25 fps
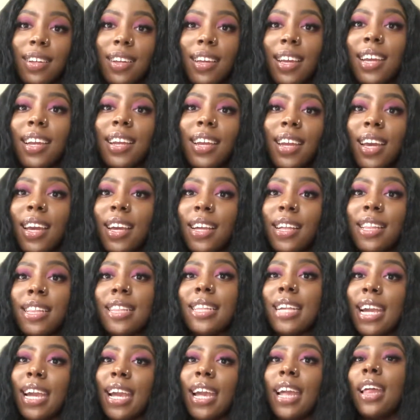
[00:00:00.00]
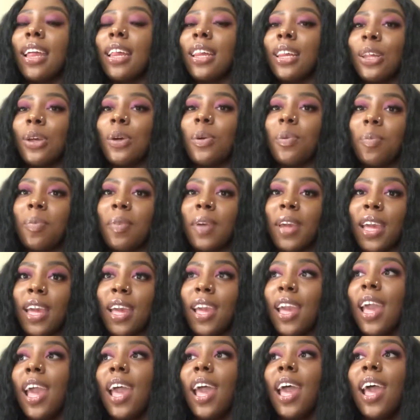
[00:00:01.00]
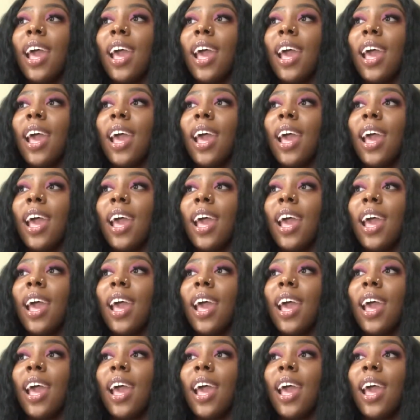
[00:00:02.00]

It does shed a little bit.